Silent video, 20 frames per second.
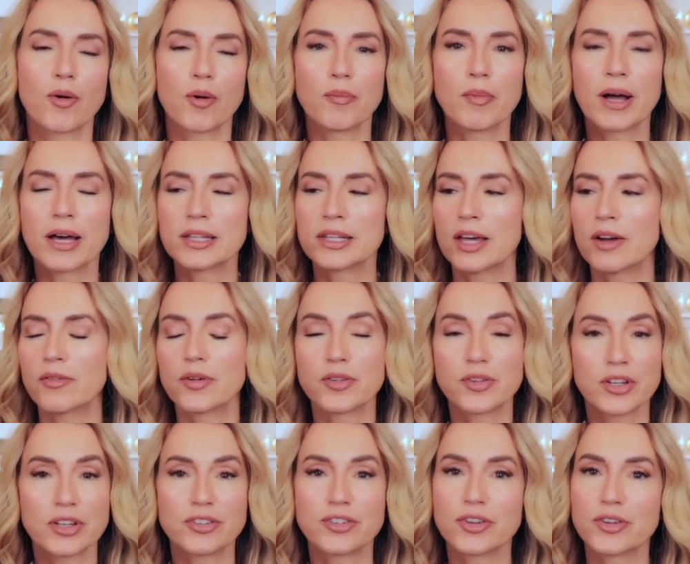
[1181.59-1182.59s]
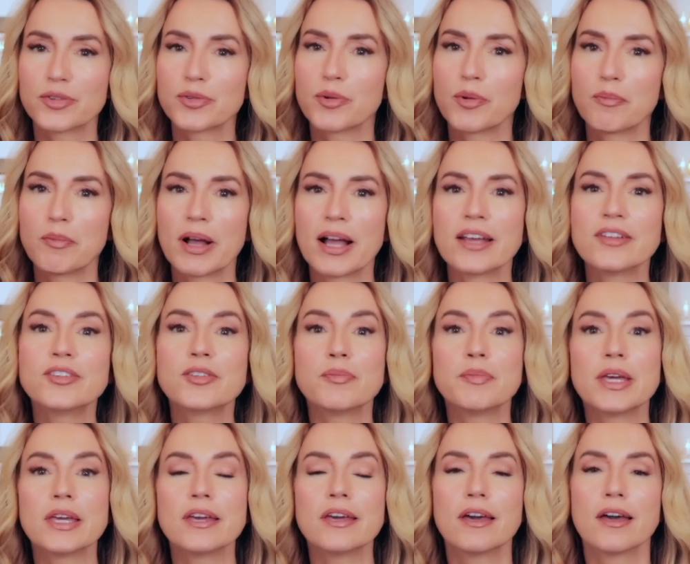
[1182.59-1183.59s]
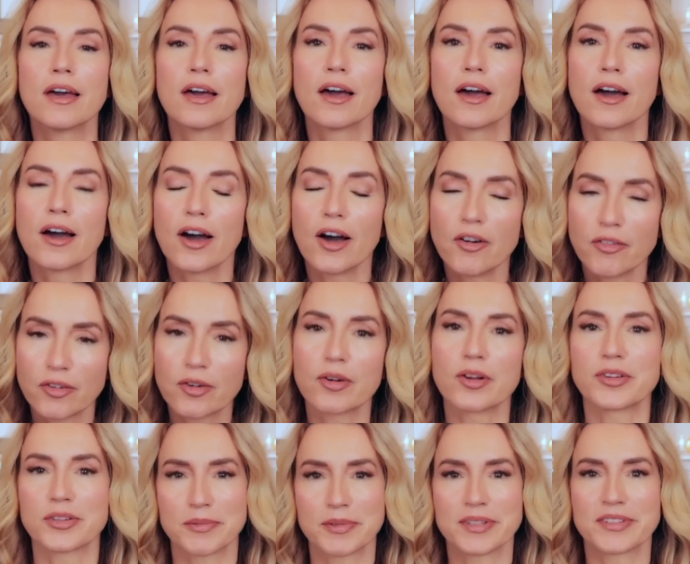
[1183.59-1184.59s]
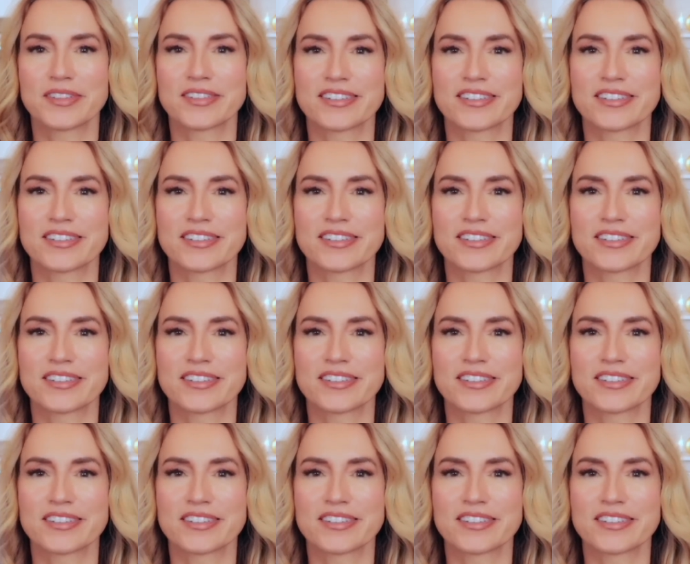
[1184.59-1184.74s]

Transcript: gourmand lovers that just reminds me of Christmas.